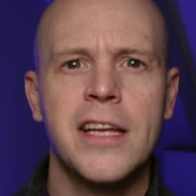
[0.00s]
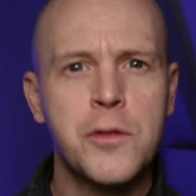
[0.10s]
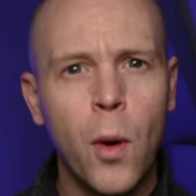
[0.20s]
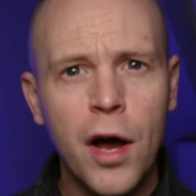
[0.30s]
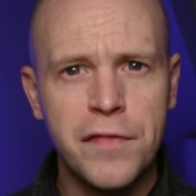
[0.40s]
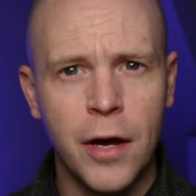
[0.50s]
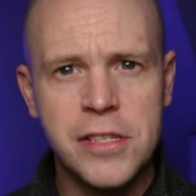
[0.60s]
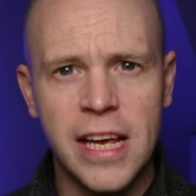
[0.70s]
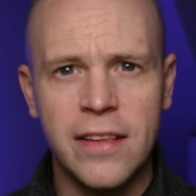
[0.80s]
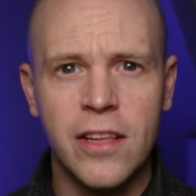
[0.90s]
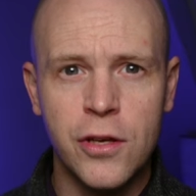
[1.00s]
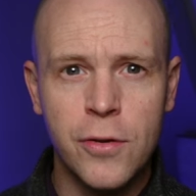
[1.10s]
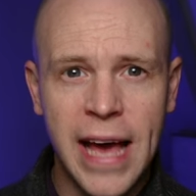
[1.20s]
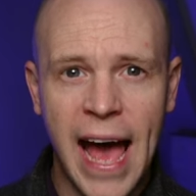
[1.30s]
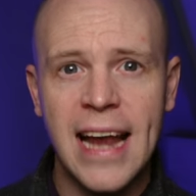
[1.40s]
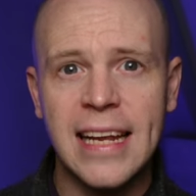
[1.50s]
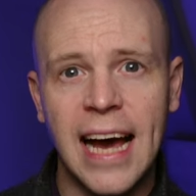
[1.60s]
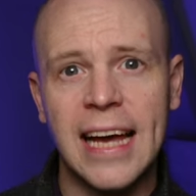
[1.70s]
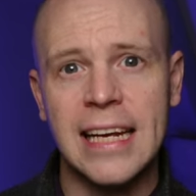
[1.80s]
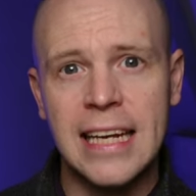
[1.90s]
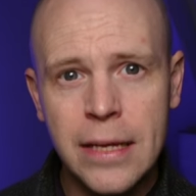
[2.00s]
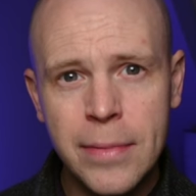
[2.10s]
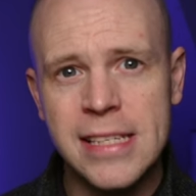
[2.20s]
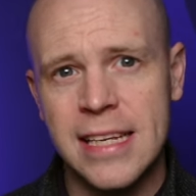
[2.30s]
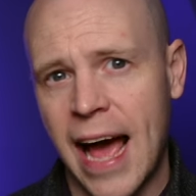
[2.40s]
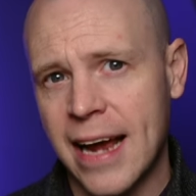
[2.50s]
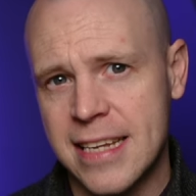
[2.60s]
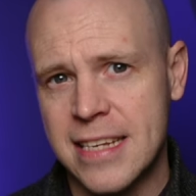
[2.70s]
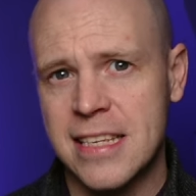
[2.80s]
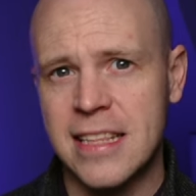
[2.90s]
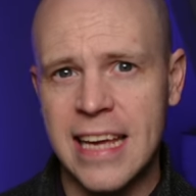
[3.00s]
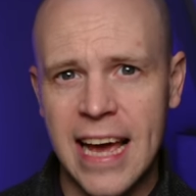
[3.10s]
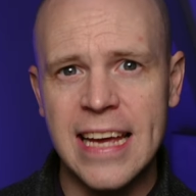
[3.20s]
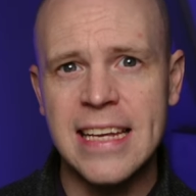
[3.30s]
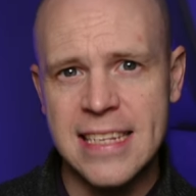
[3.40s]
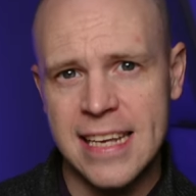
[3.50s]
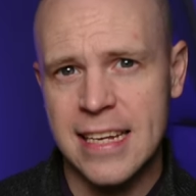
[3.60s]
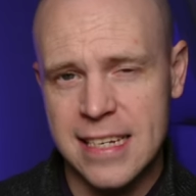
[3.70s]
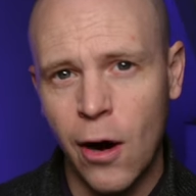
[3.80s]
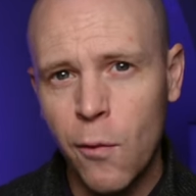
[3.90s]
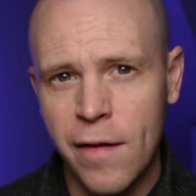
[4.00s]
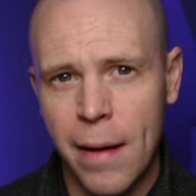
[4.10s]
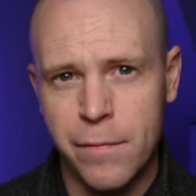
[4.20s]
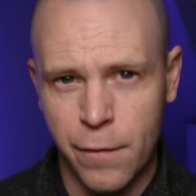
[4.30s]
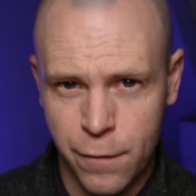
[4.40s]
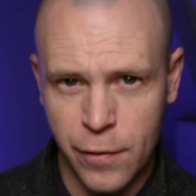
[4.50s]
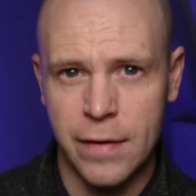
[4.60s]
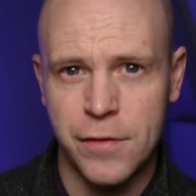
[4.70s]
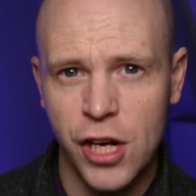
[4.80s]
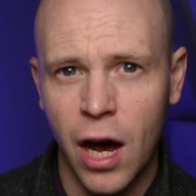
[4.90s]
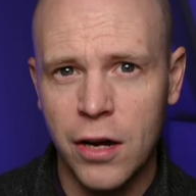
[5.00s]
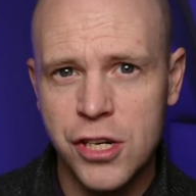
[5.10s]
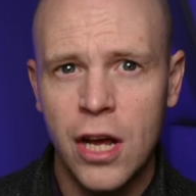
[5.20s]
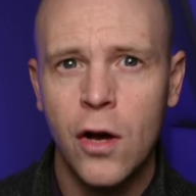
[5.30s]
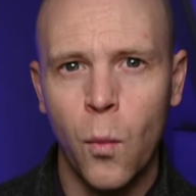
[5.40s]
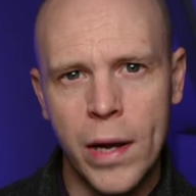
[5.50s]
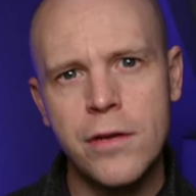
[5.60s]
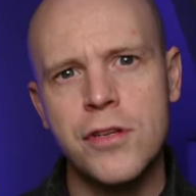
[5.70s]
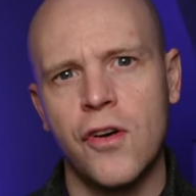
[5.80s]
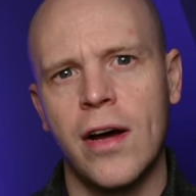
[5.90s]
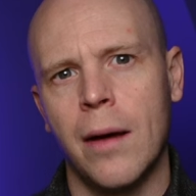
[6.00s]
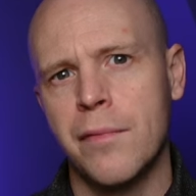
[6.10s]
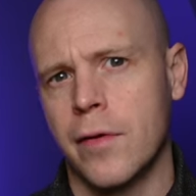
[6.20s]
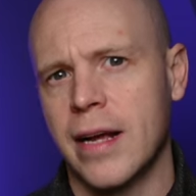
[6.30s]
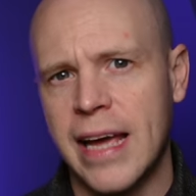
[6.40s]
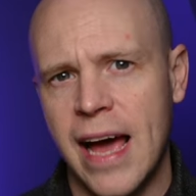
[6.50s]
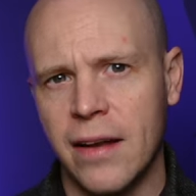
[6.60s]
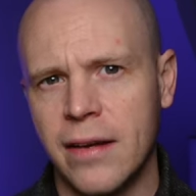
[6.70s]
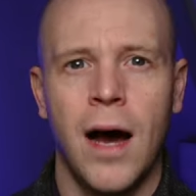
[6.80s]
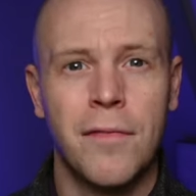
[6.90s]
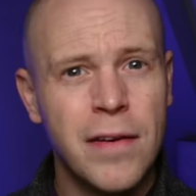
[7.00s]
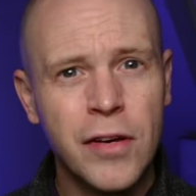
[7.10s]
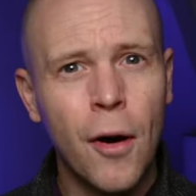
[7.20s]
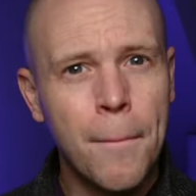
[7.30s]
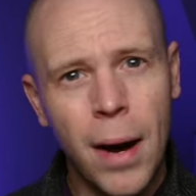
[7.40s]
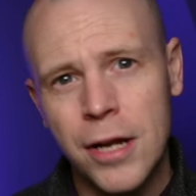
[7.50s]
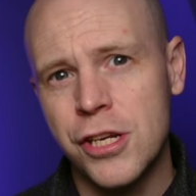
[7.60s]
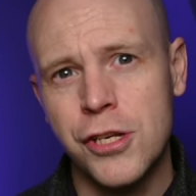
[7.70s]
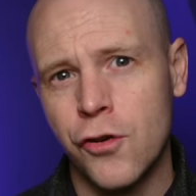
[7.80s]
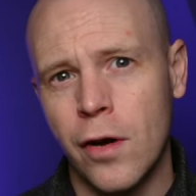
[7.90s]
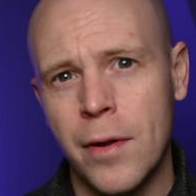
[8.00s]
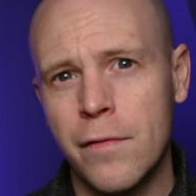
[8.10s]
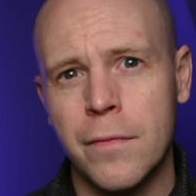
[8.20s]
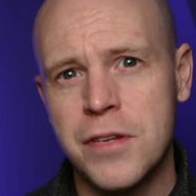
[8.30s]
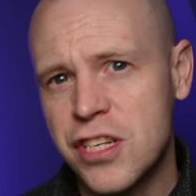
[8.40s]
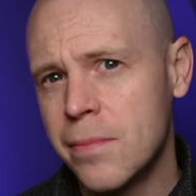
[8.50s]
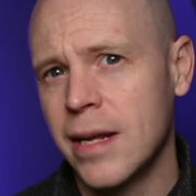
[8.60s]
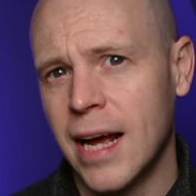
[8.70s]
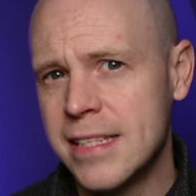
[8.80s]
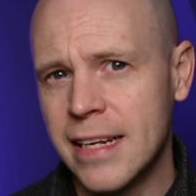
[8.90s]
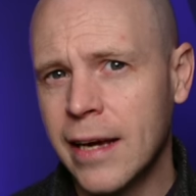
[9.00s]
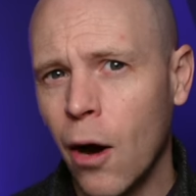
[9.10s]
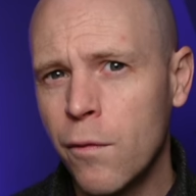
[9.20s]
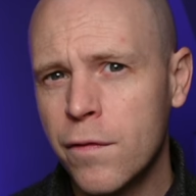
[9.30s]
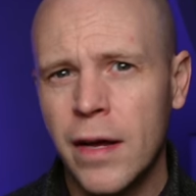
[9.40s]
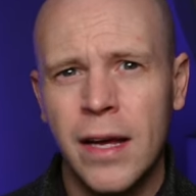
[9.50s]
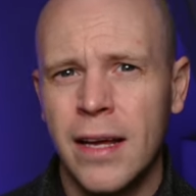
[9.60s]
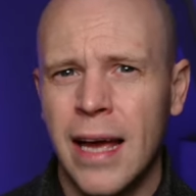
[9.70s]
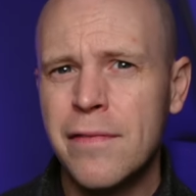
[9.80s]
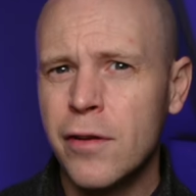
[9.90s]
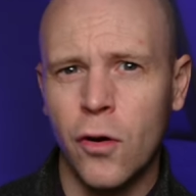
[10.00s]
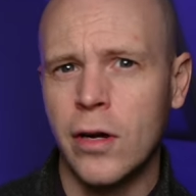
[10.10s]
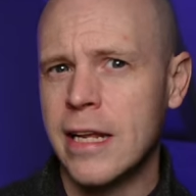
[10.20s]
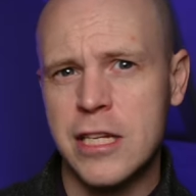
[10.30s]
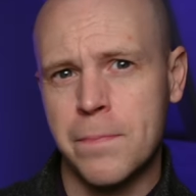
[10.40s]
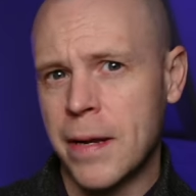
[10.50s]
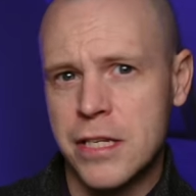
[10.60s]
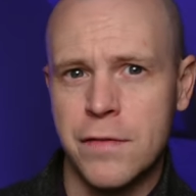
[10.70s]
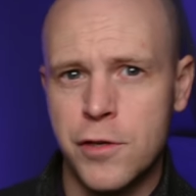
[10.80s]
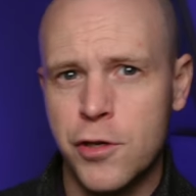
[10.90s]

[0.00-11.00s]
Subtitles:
It's worth noting that you can gain limited access to the E6 golf app for free of charge when you sign up for an account. I've never got much enjoyment from simulated golf, even on an expensive